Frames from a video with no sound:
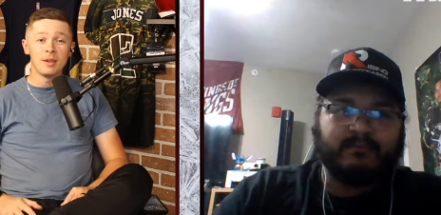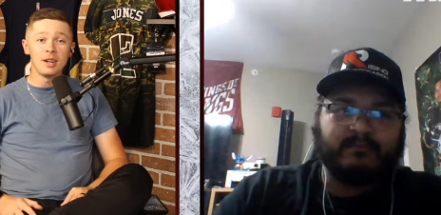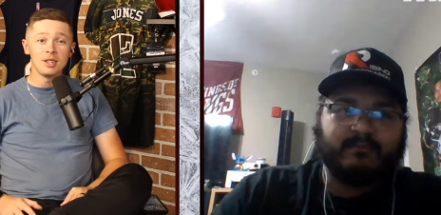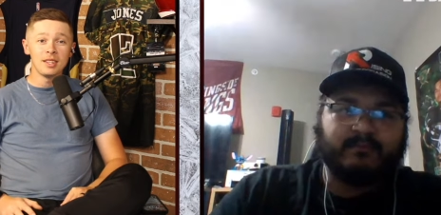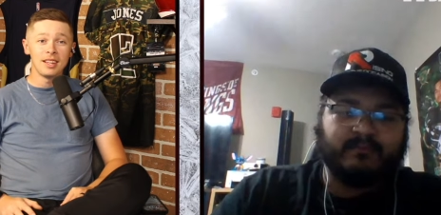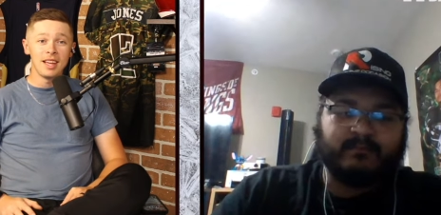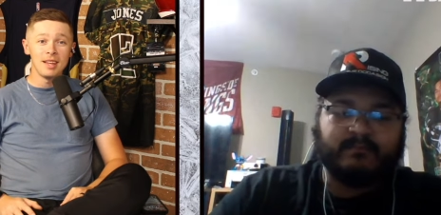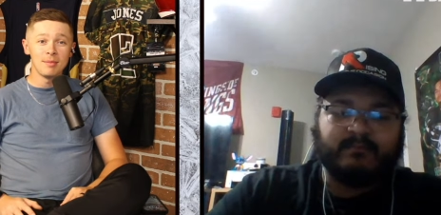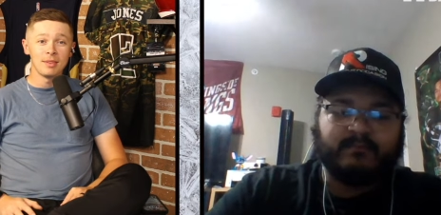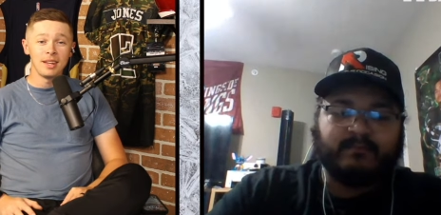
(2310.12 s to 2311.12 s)
Speaker 1: finishing the
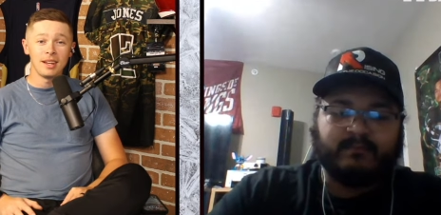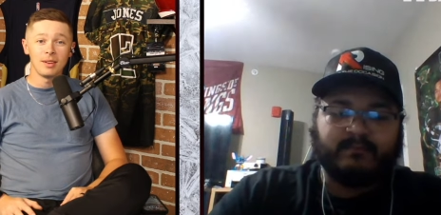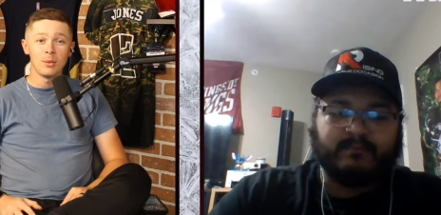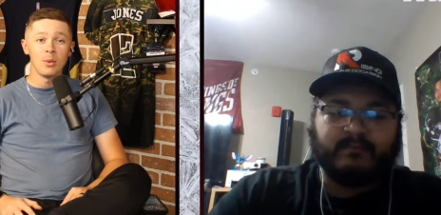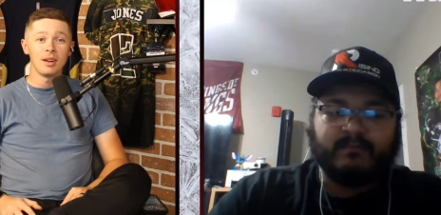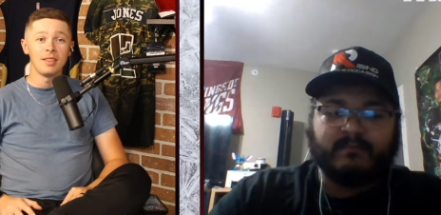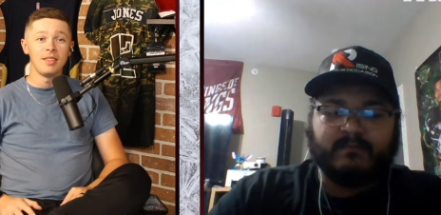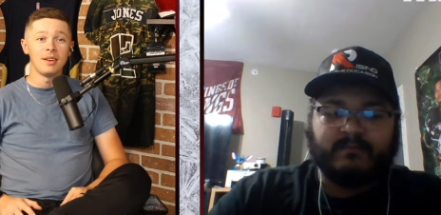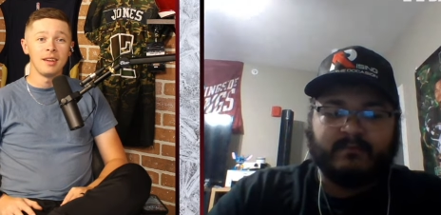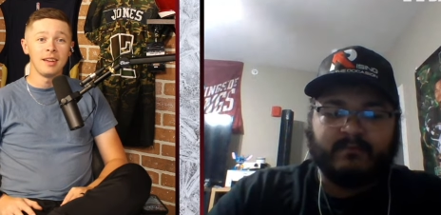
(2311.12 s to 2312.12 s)
game. Like
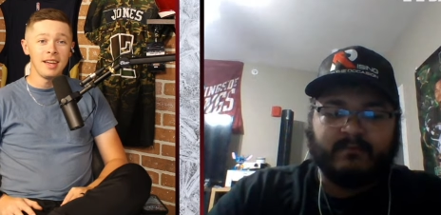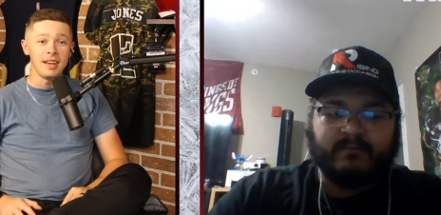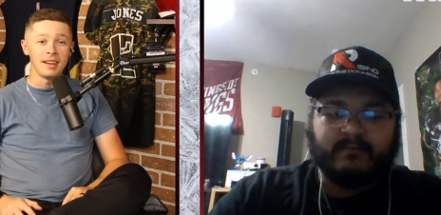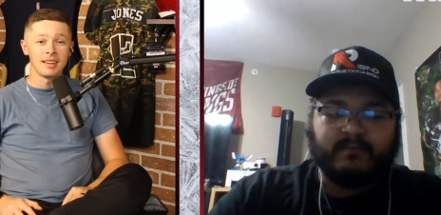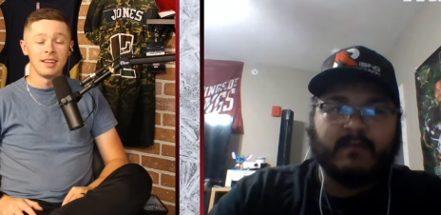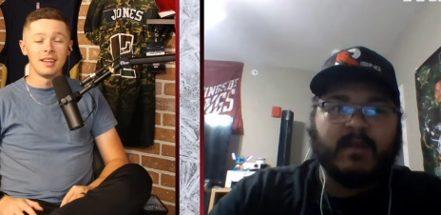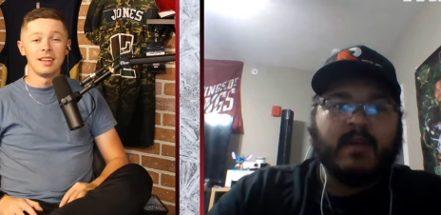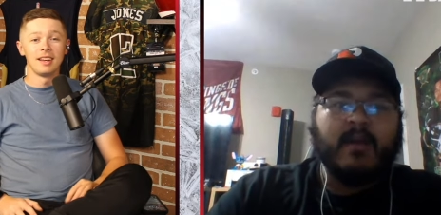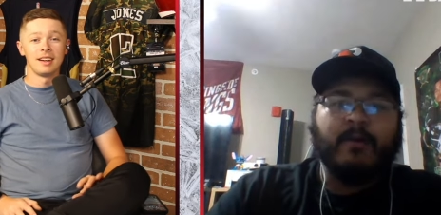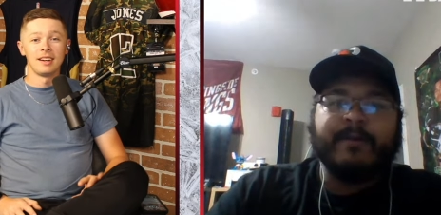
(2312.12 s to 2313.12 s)
what the heck?
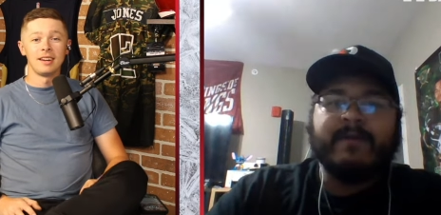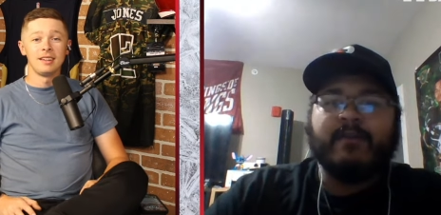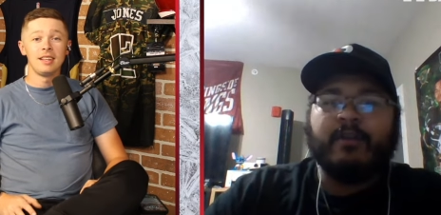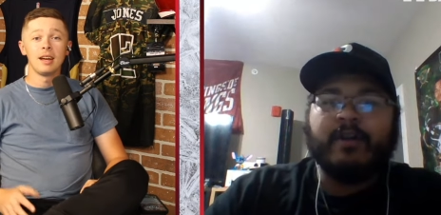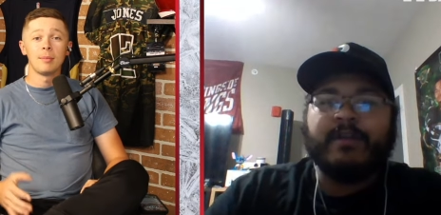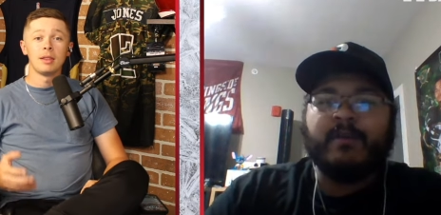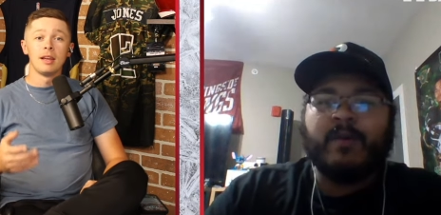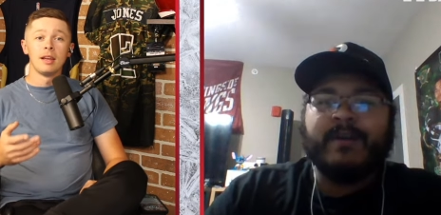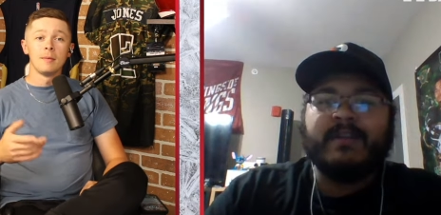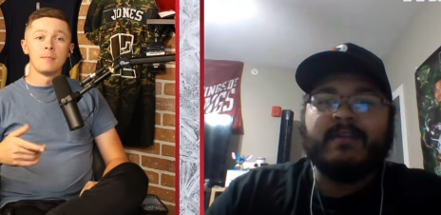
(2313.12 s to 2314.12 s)
Uh, well, uh, even yeah, look at
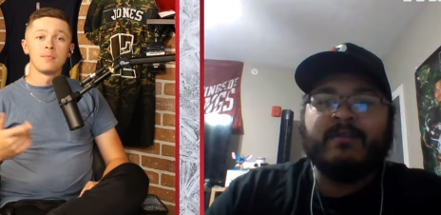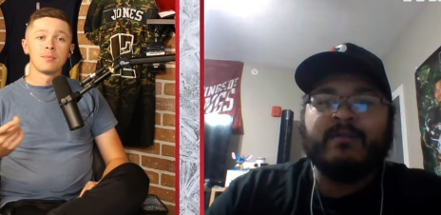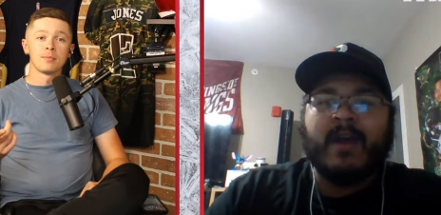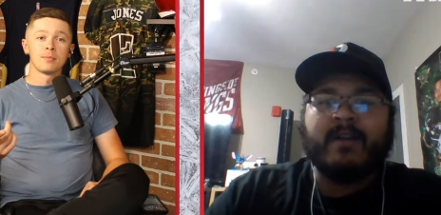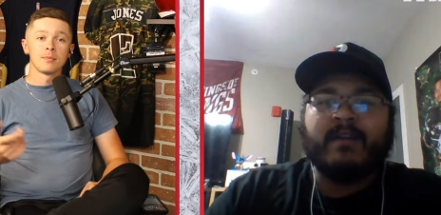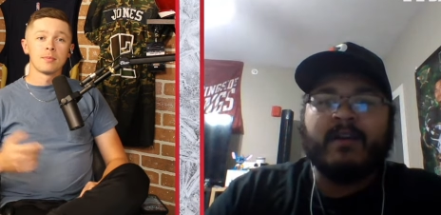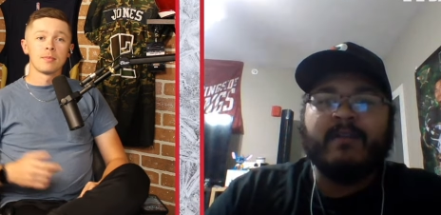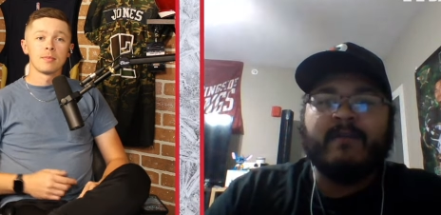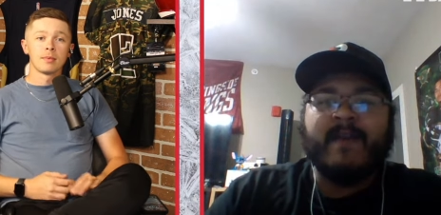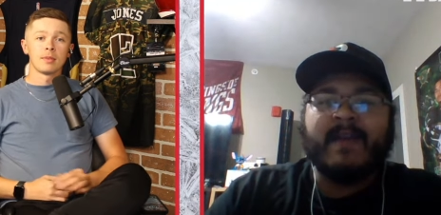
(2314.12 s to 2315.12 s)
Speaker 2: the one kid who got
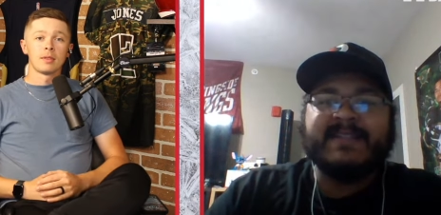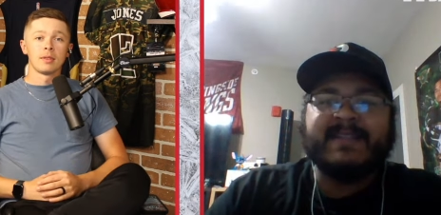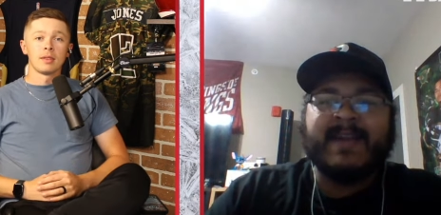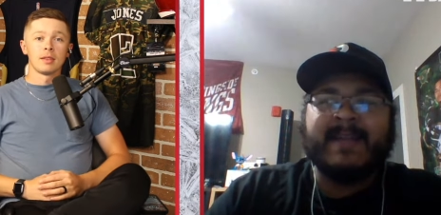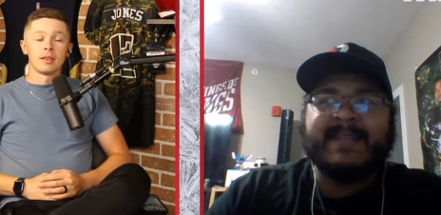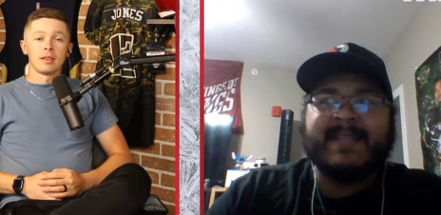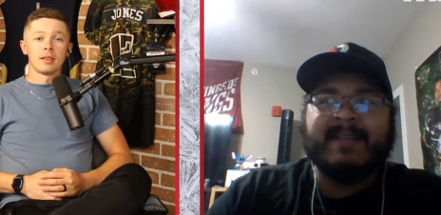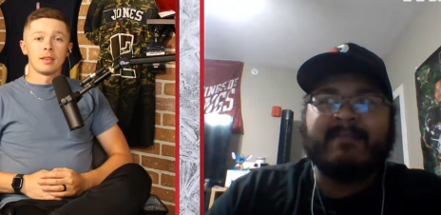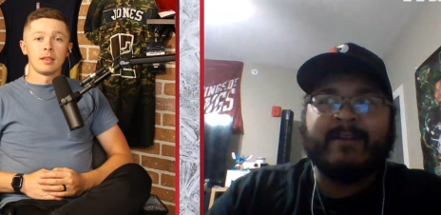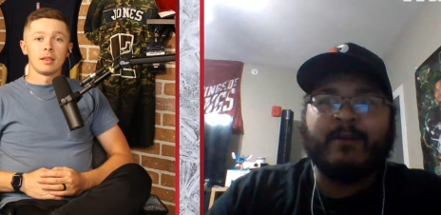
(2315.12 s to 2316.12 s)
cut in the face. He had
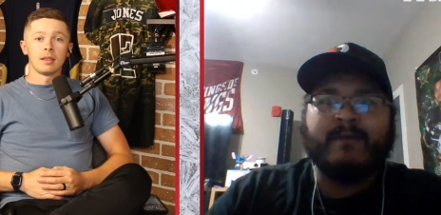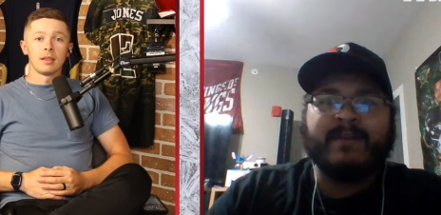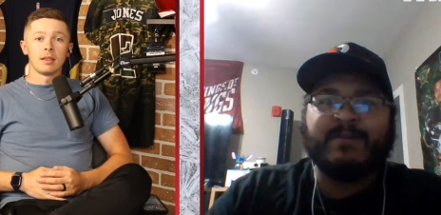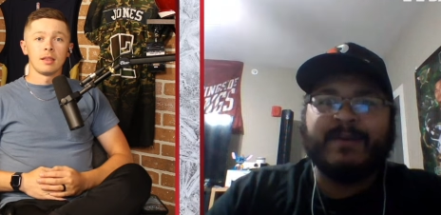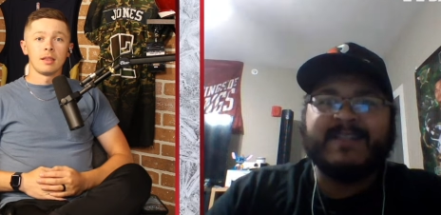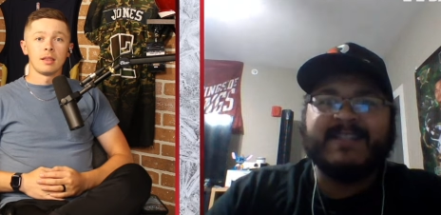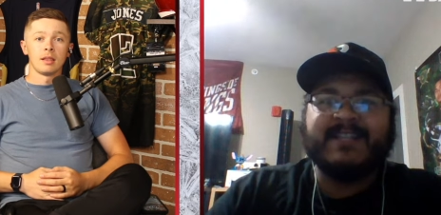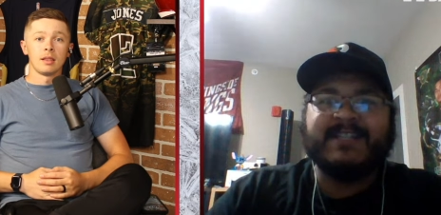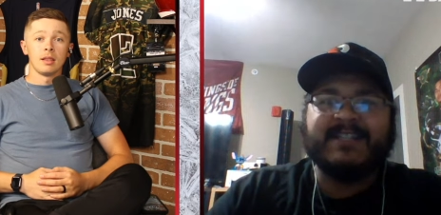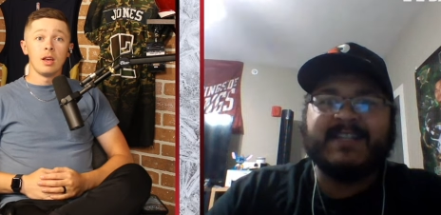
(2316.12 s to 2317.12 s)
the thing like over 20
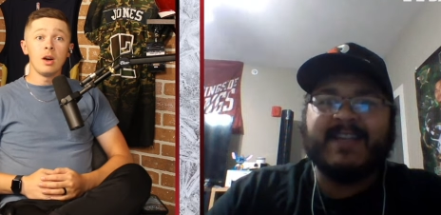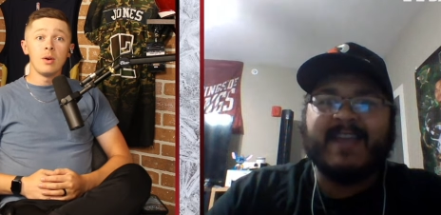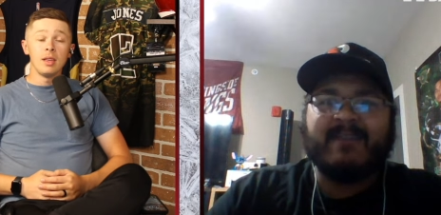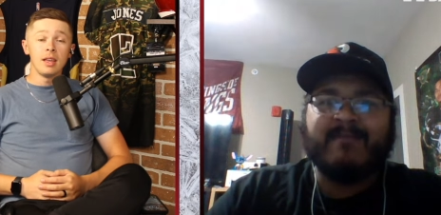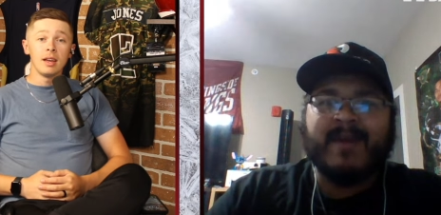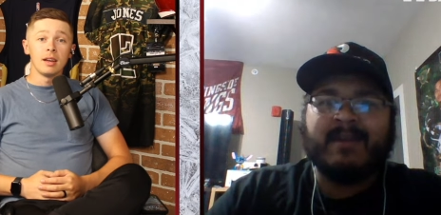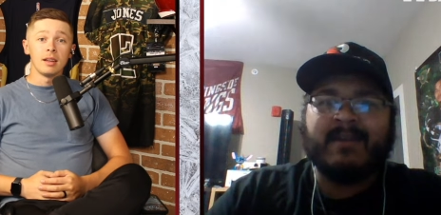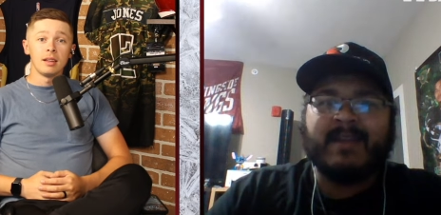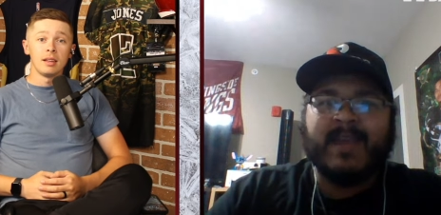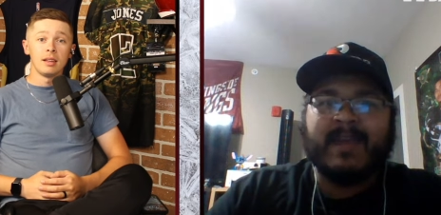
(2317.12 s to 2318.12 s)
stitches and oh, he came
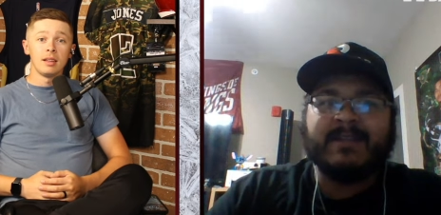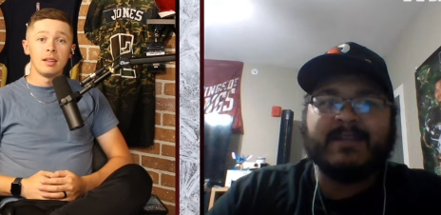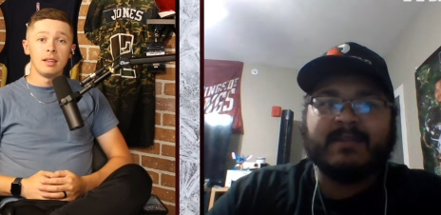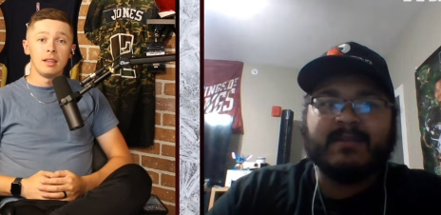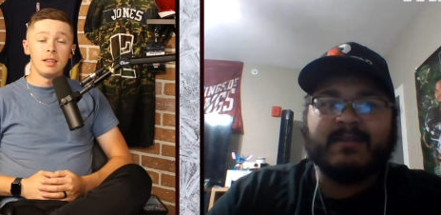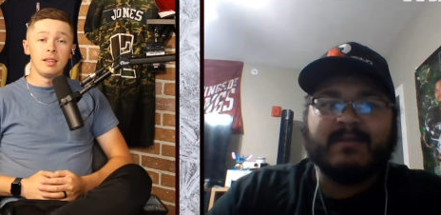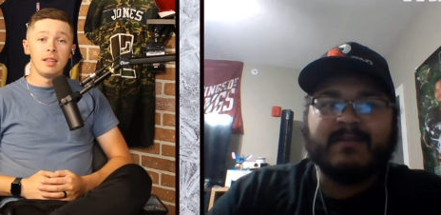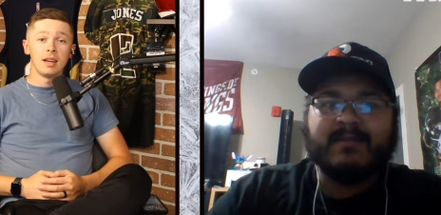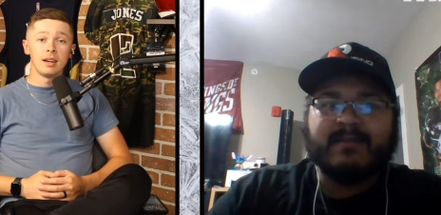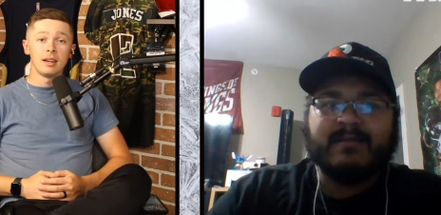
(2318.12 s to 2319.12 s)
yeah. back in a cage.
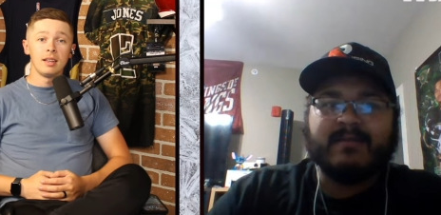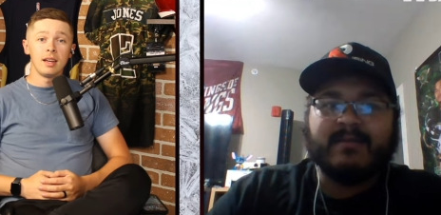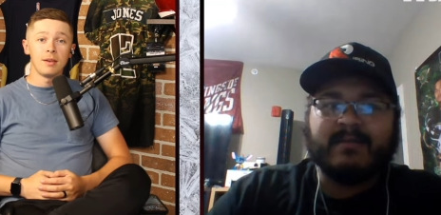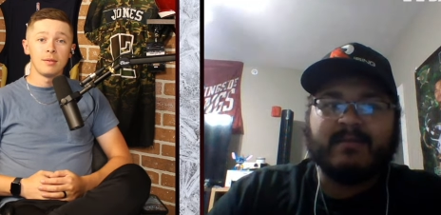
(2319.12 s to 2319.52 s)
Speaker 1: Yeah, yeah, I